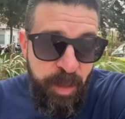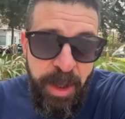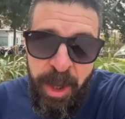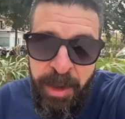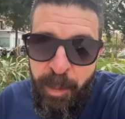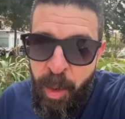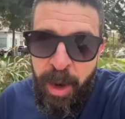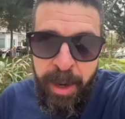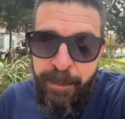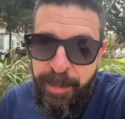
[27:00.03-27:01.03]
we'll learn
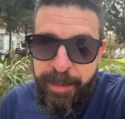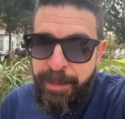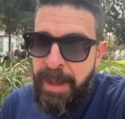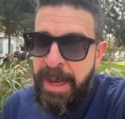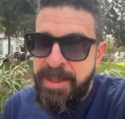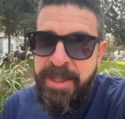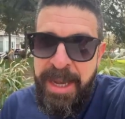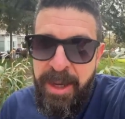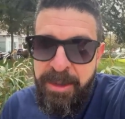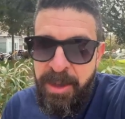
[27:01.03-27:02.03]
more as the
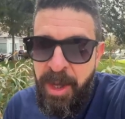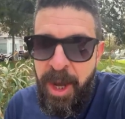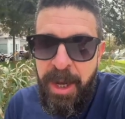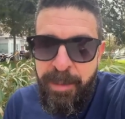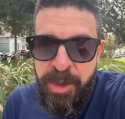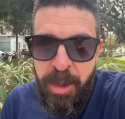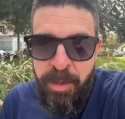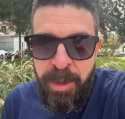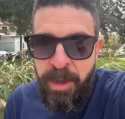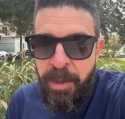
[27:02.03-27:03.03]
day goes along. I'm sure
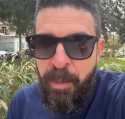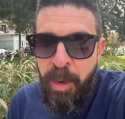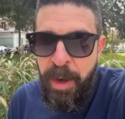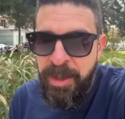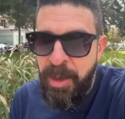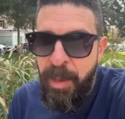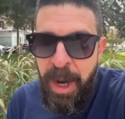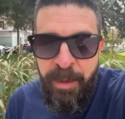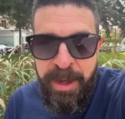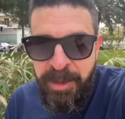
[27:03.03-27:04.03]
we'll learn more
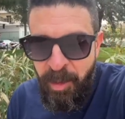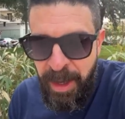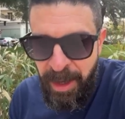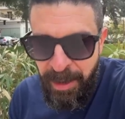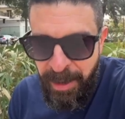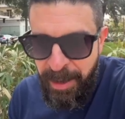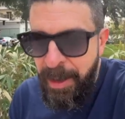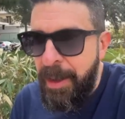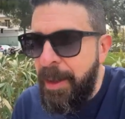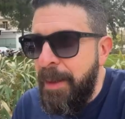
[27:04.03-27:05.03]
tomorrow as well.
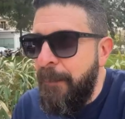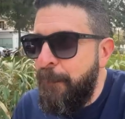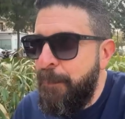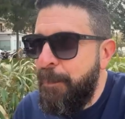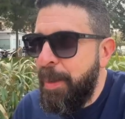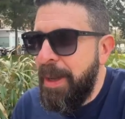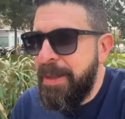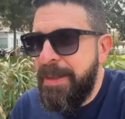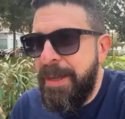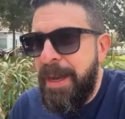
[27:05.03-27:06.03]

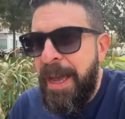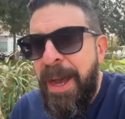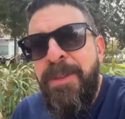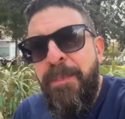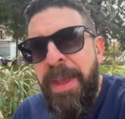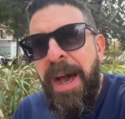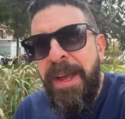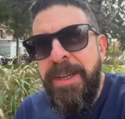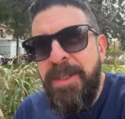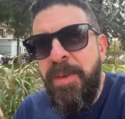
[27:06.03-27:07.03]
But uh, I have to be
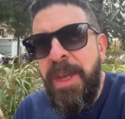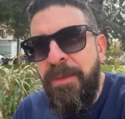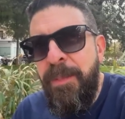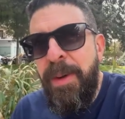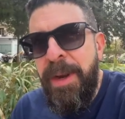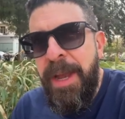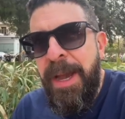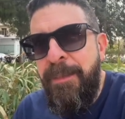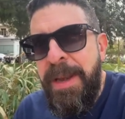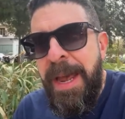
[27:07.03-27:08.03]
honest with everybody.
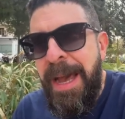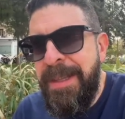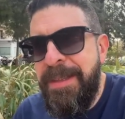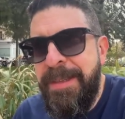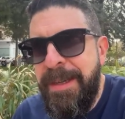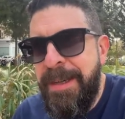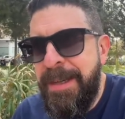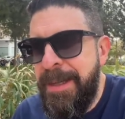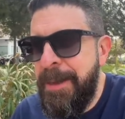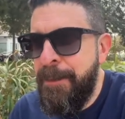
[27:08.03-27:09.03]
I'm not.
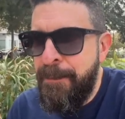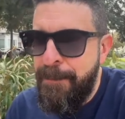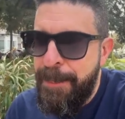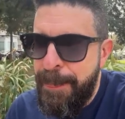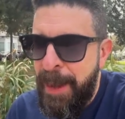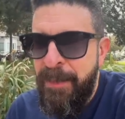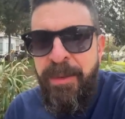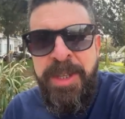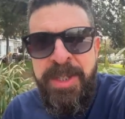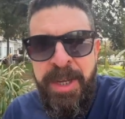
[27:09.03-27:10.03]
Uh, I'm
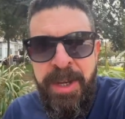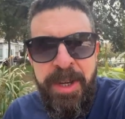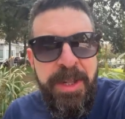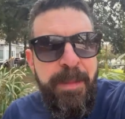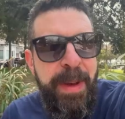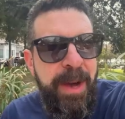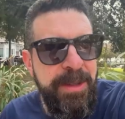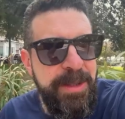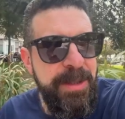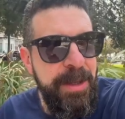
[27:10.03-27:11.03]
very cynical about